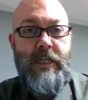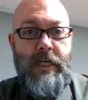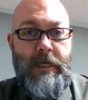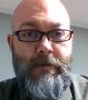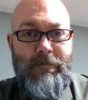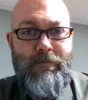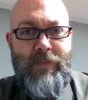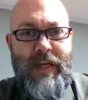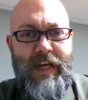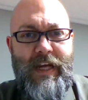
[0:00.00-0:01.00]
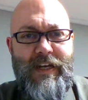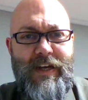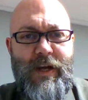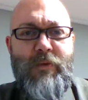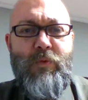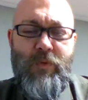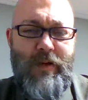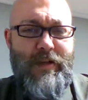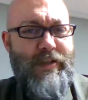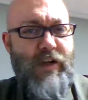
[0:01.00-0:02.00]
Um, and uh,
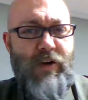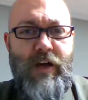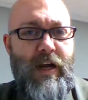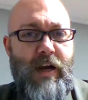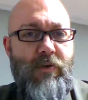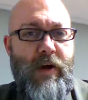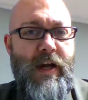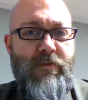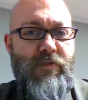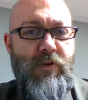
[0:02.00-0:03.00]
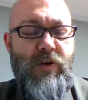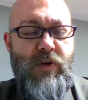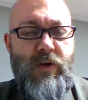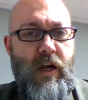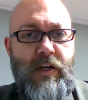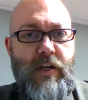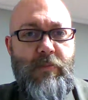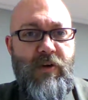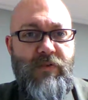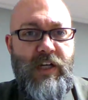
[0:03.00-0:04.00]
you know I, I, ran for a
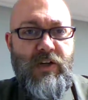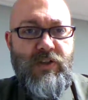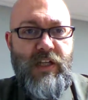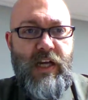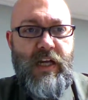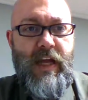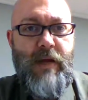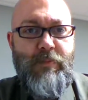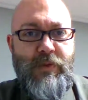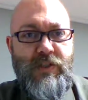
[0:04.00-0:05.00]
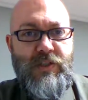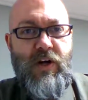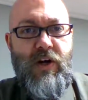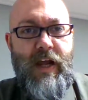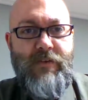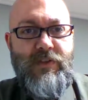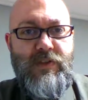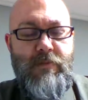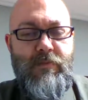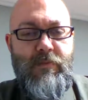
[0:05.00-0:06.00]
number of years like that but just started having
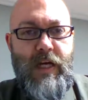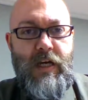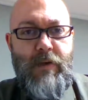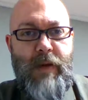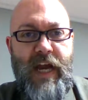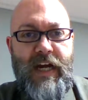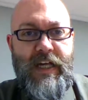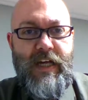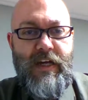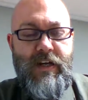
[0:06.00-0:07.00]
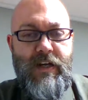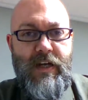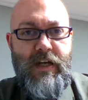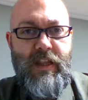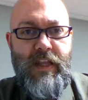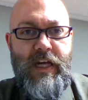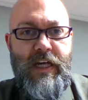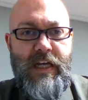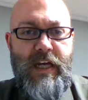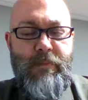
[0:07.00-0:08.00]
some uh, back and uh,
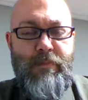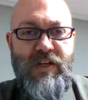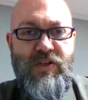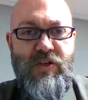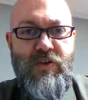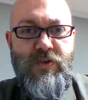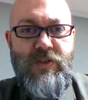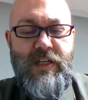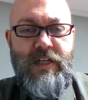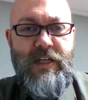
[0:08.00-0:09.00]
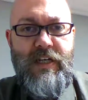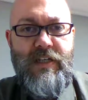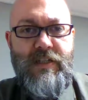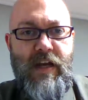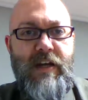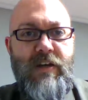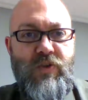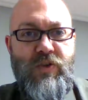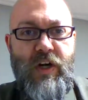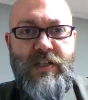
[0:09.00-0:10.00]
leg and hip issues and decided
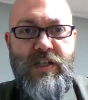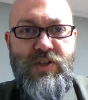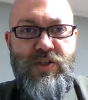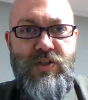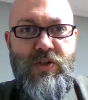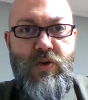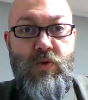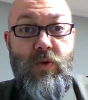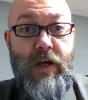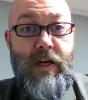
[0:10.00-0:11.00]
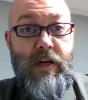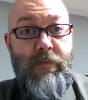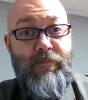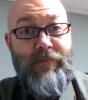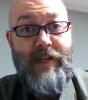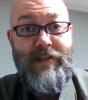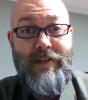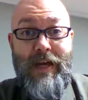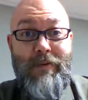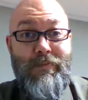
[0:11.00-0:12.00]
to transition to uh, at the
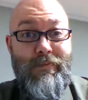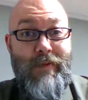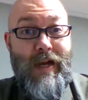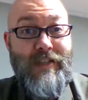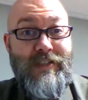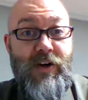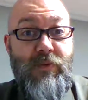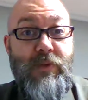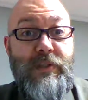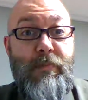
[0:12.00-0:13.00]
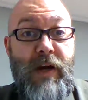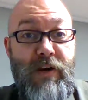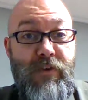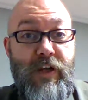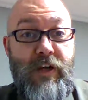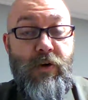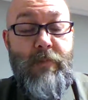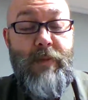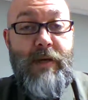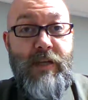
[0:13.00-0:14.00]
time i started was a barefoot or
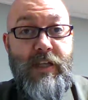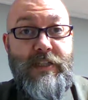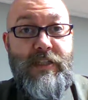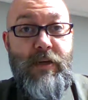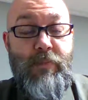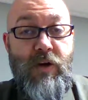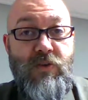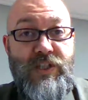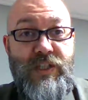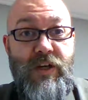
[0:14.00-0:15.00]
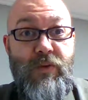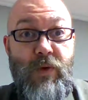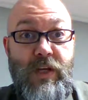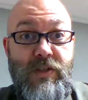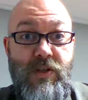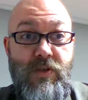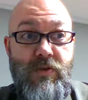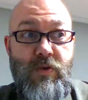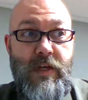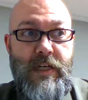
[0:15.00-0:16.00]
a minimalist approach so went
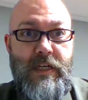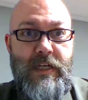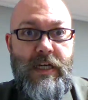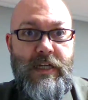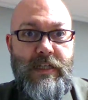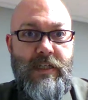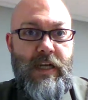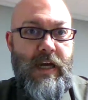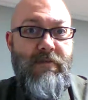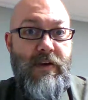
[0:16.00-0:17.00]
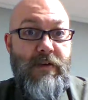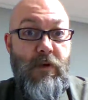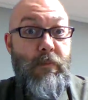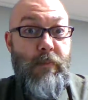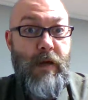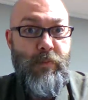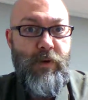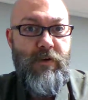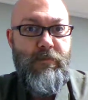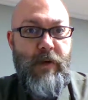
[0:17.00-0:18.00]
to uh, a
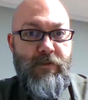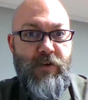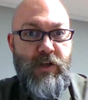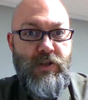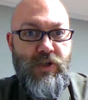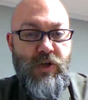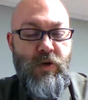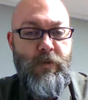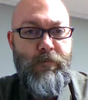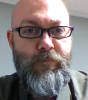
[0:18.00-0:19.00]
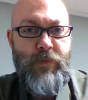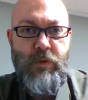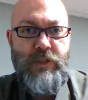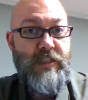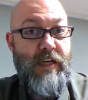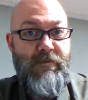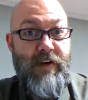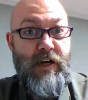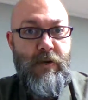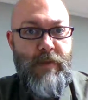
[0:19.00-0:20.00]
Vivobarefoot barefoot shoe which is a
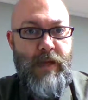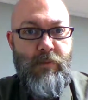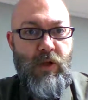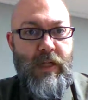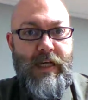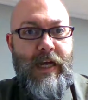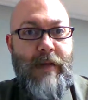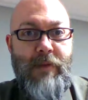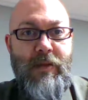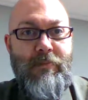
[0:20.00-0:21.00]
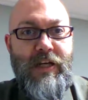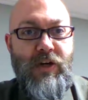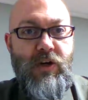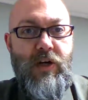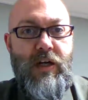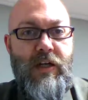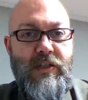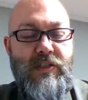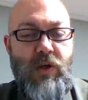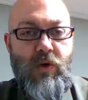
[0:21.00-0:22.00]
very minimal like an eight millimeter uh,
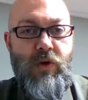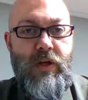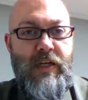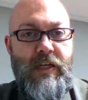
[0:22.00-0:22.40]
sole